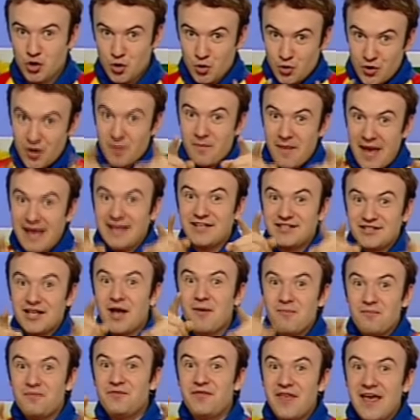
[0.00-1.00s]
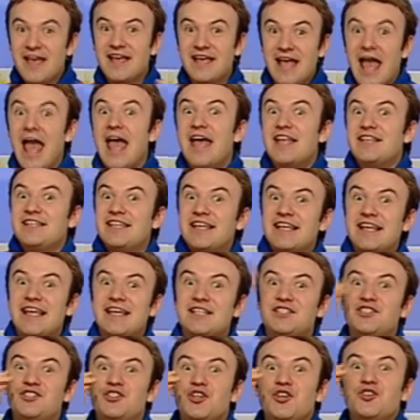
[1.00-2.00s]
You can make something
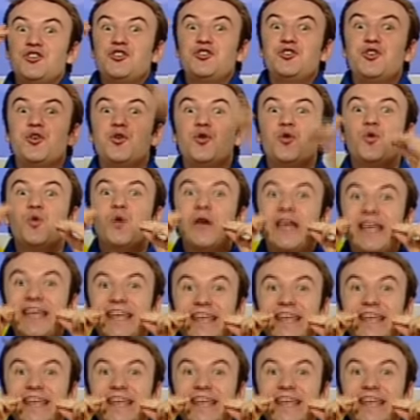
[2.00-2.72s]
delicious to